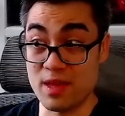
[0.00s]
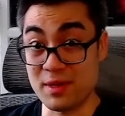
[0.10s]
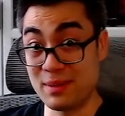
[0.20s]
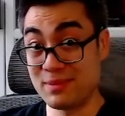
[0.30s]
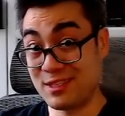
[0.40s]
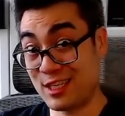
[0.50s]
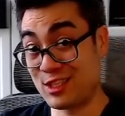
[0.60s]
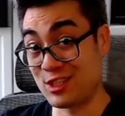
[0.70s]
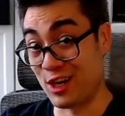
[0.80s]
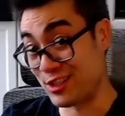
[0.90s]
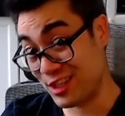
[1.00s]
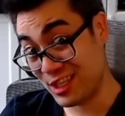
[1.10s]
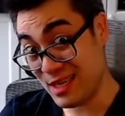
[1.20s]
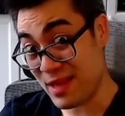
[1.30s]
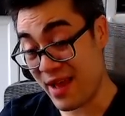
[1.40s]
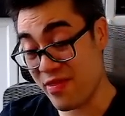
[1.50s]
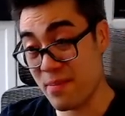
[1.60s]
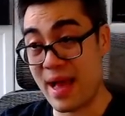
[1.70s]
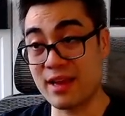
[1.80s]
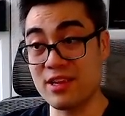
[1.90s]
they become 6 stars. Keep that in the
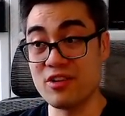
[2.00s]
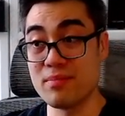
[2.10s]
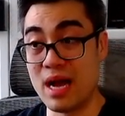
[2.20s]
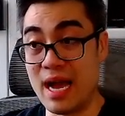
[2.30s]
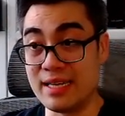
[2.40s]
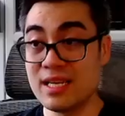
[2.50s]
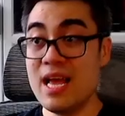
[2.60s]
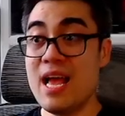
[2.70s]
back of your mind.